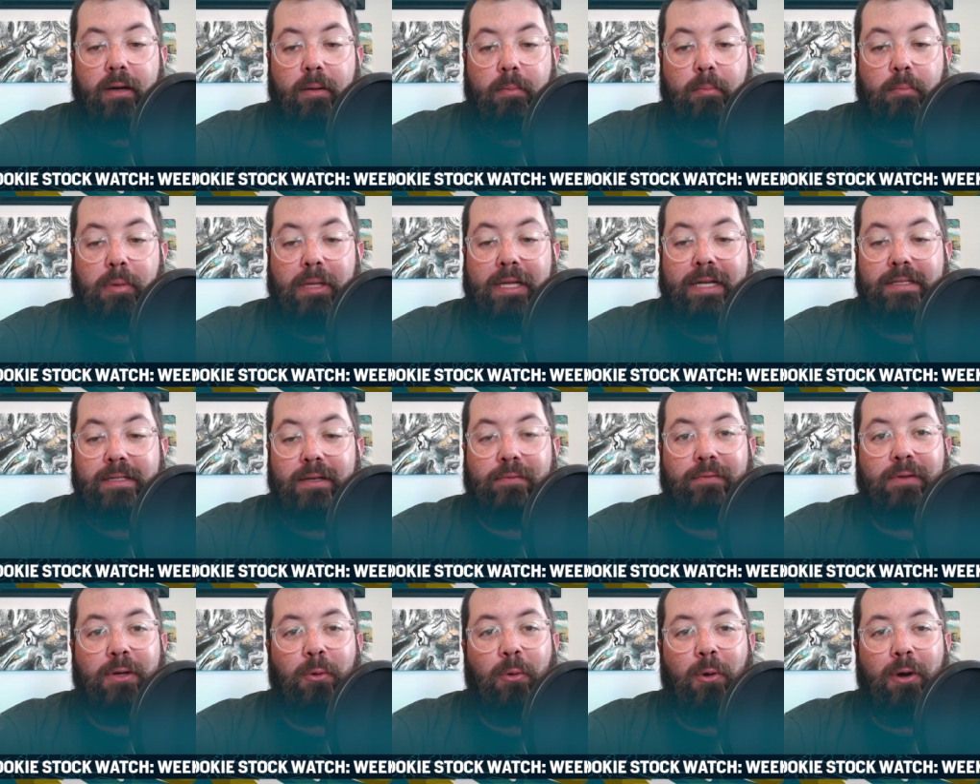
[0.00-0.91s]
please,
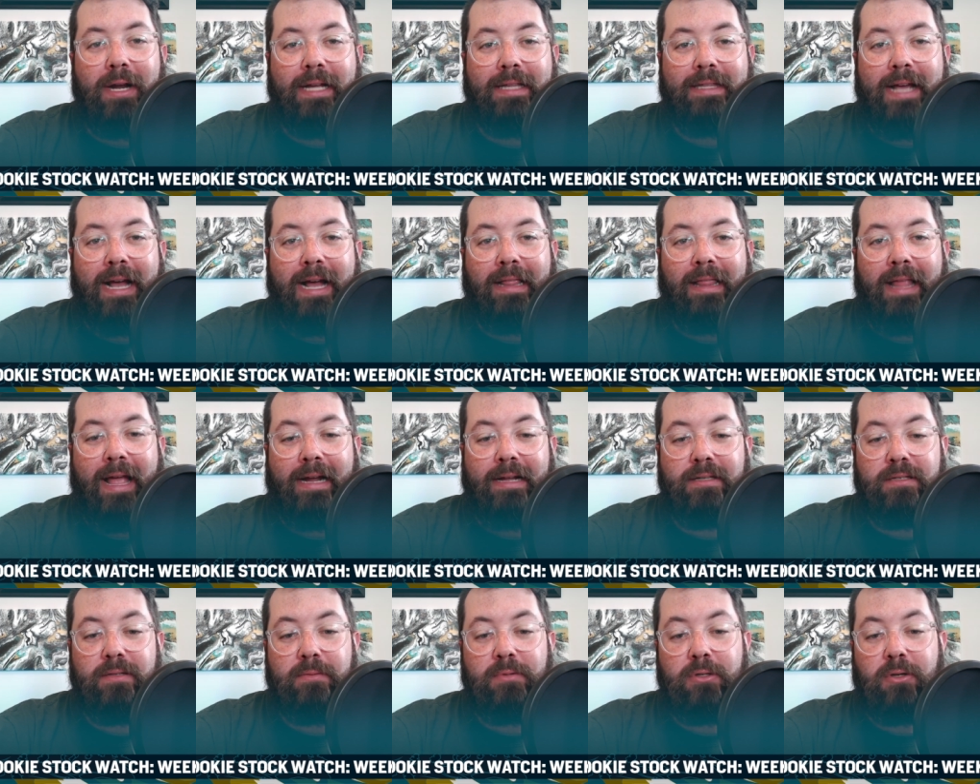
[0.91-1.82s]
if you would, hit that like
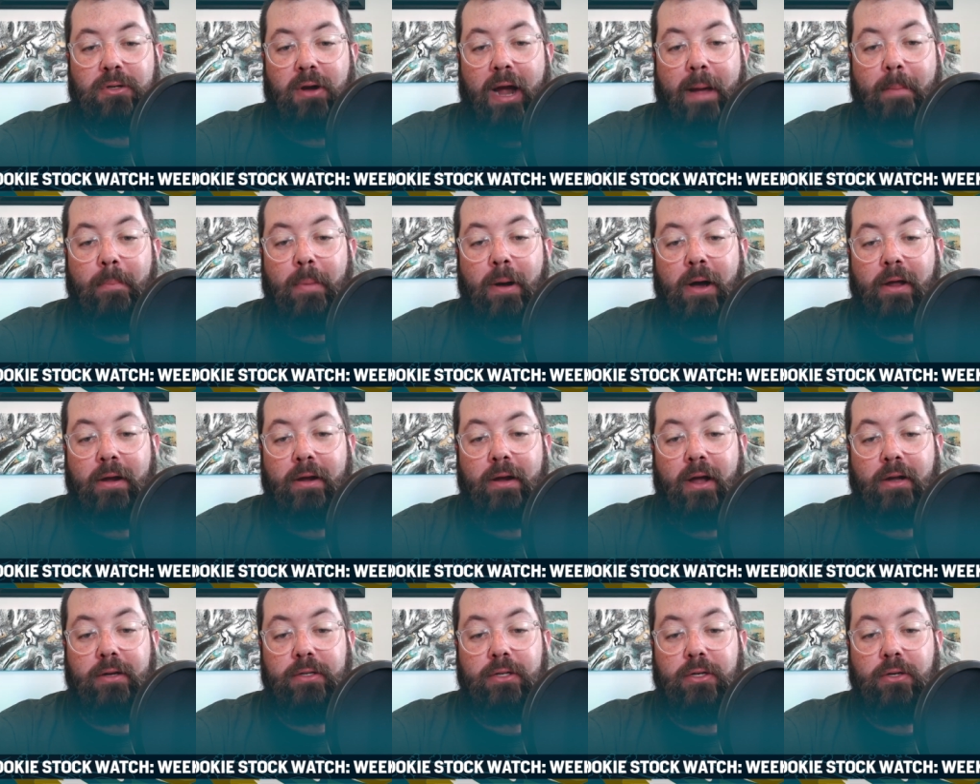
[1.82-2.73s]
and subscribe button
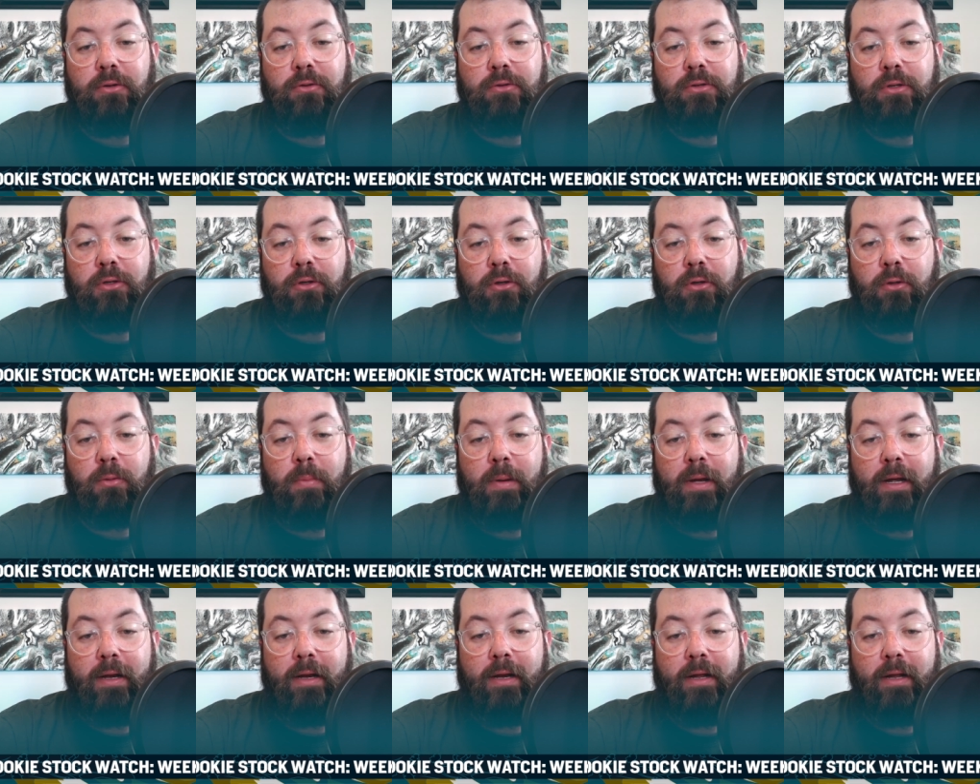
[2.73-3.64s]
on YouTube.
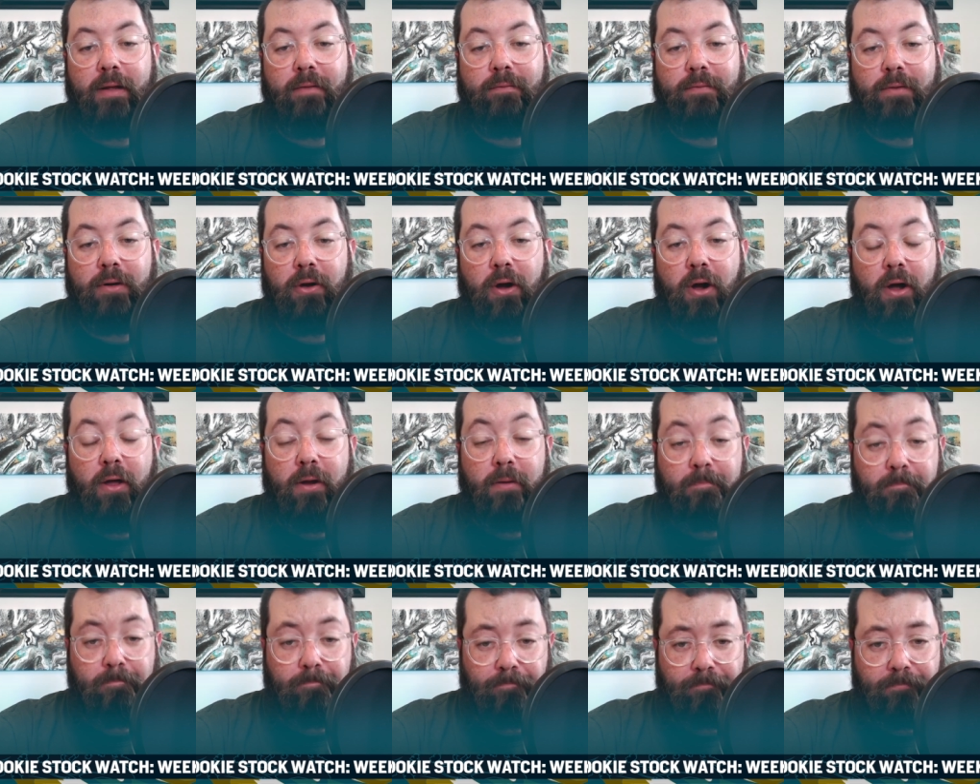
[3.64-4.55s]
And if you're on
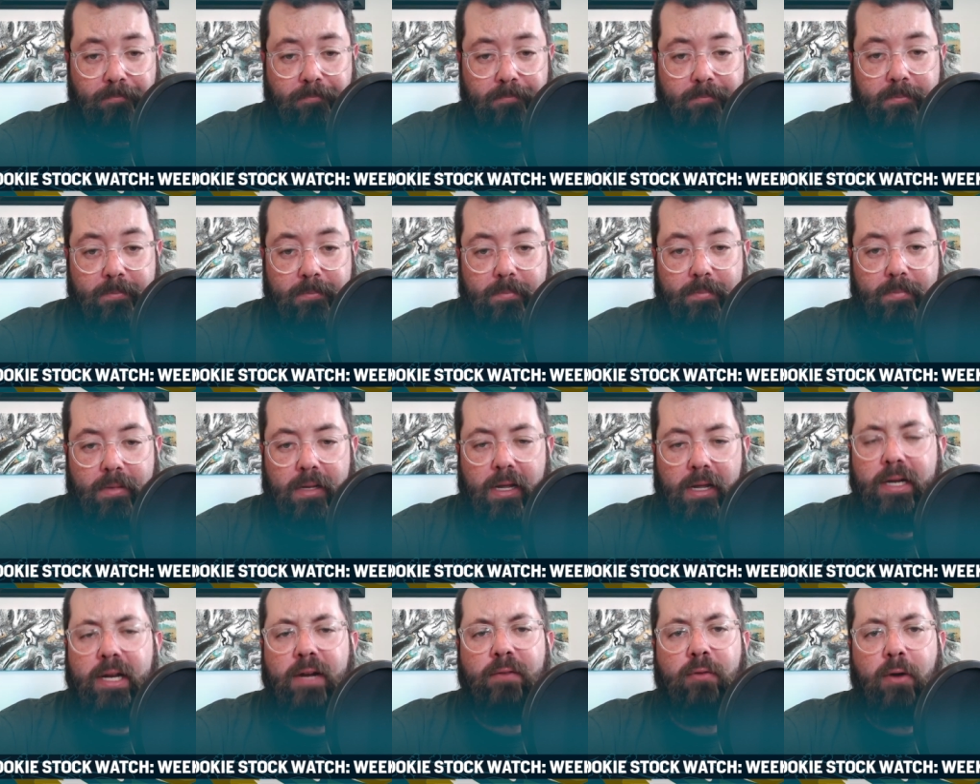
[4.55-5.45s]

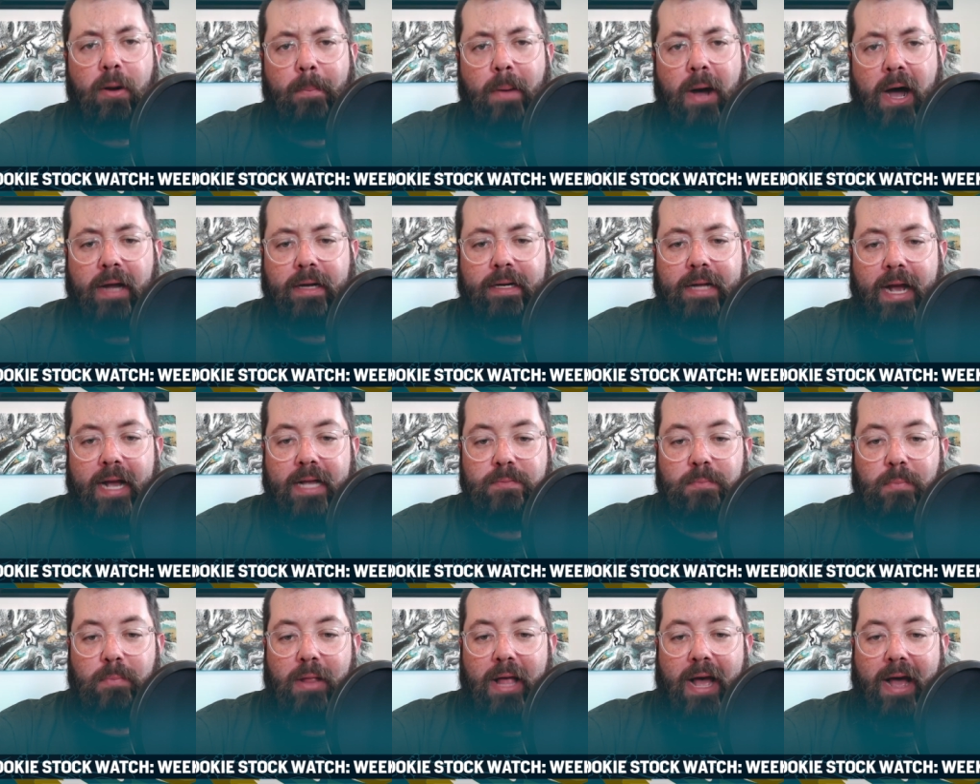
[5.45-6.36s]
a different
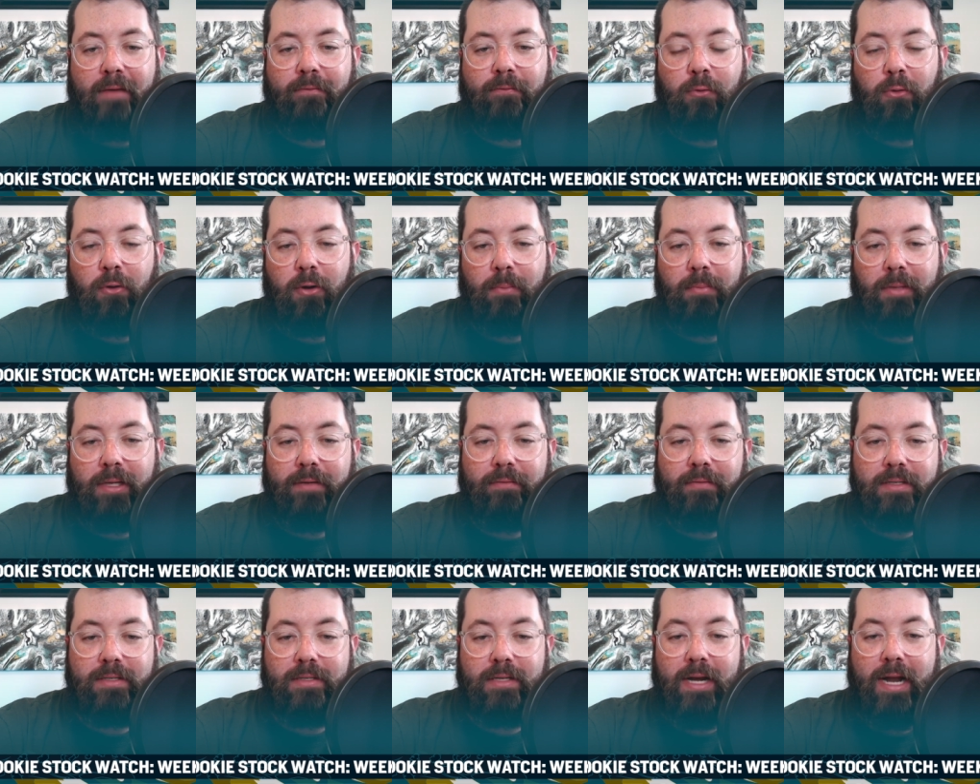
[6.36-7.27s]
podcast platform, leave
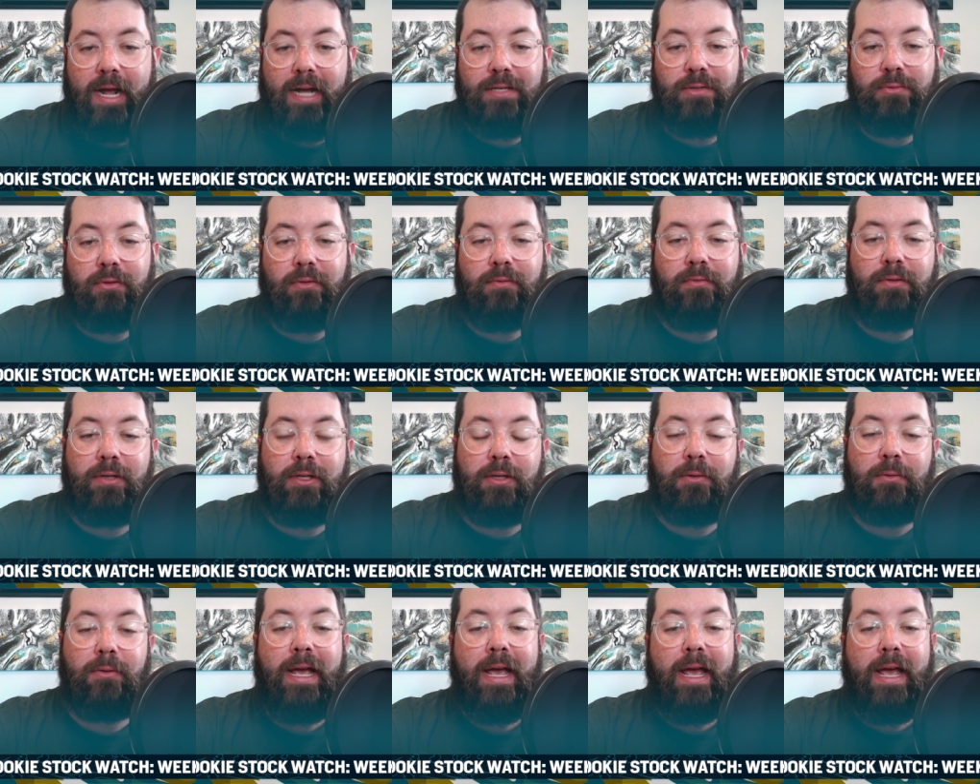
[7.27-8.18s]
us a nice
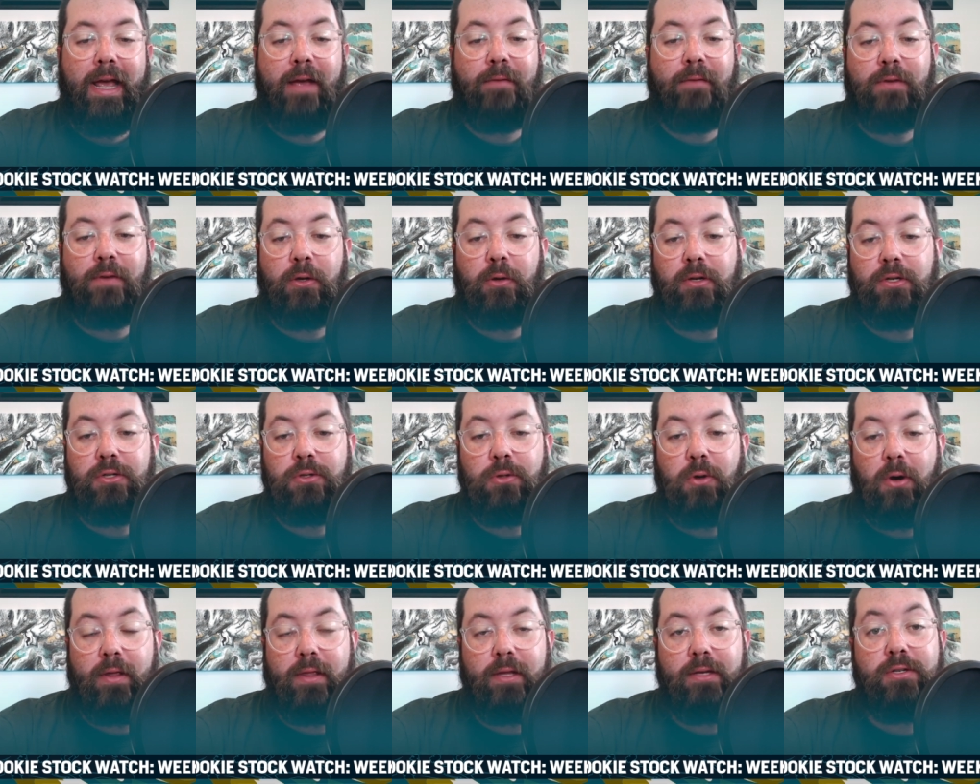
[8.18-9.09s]
review if you
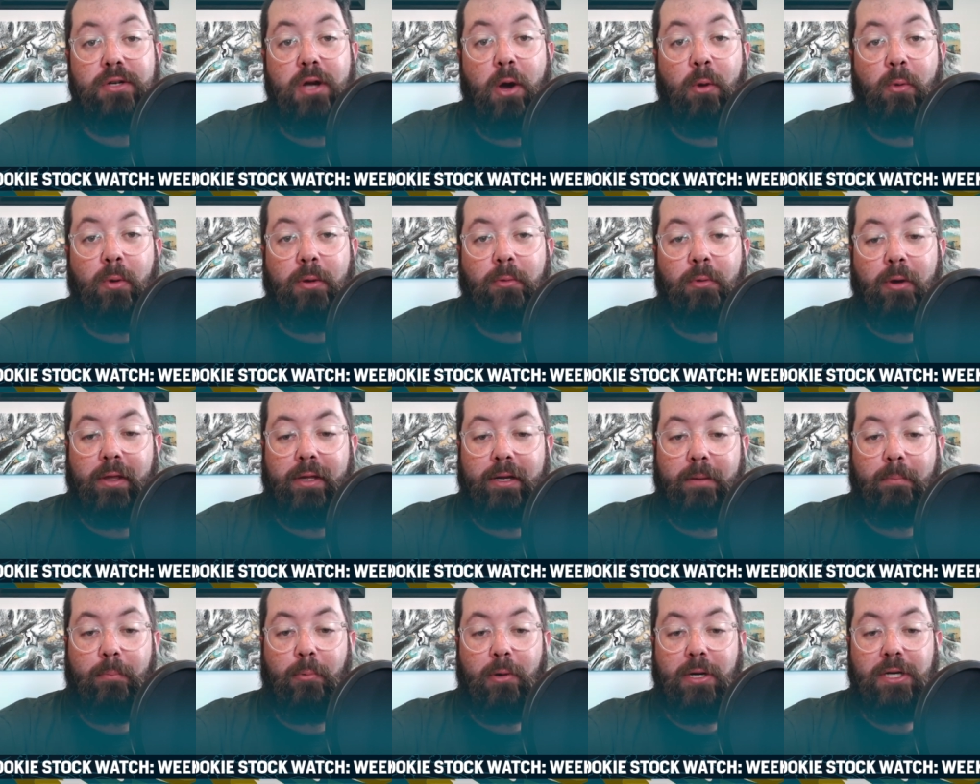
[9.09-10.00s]
enjoy the show. We really
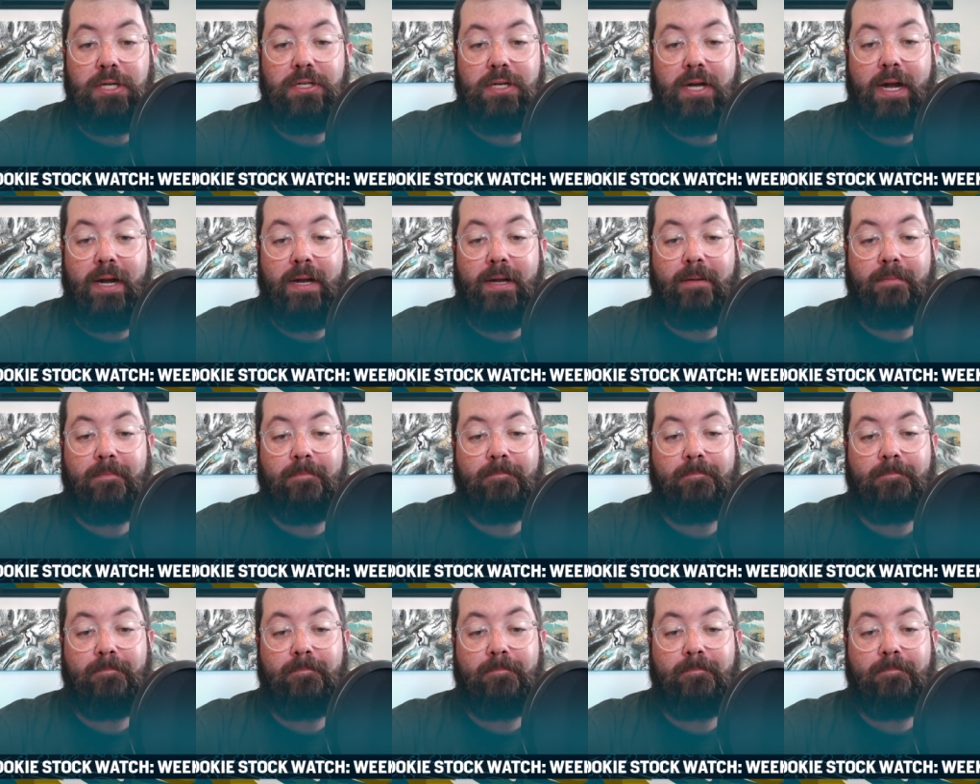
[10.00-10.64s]
appreciate it.